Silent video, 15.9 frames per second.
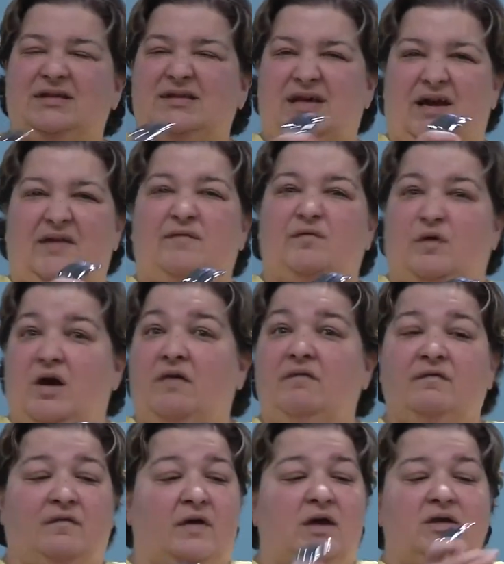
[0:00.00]
is kind of
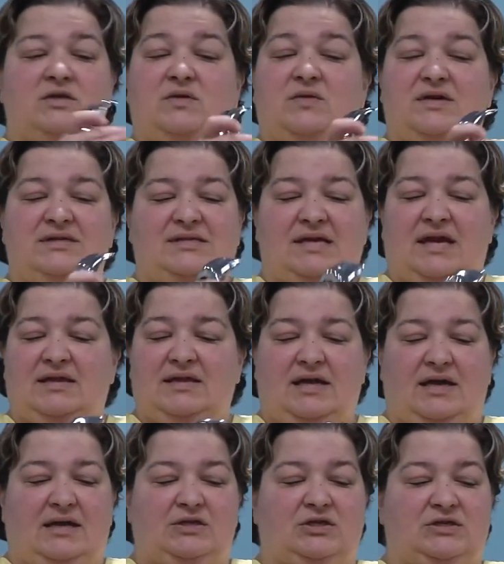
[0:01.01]
rough, so they sand the
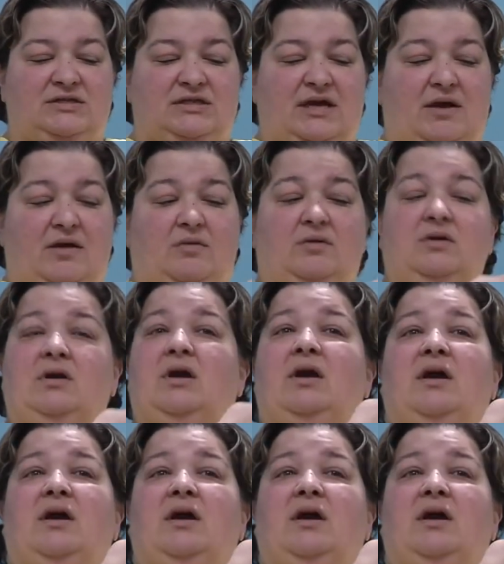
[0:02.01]
edges down.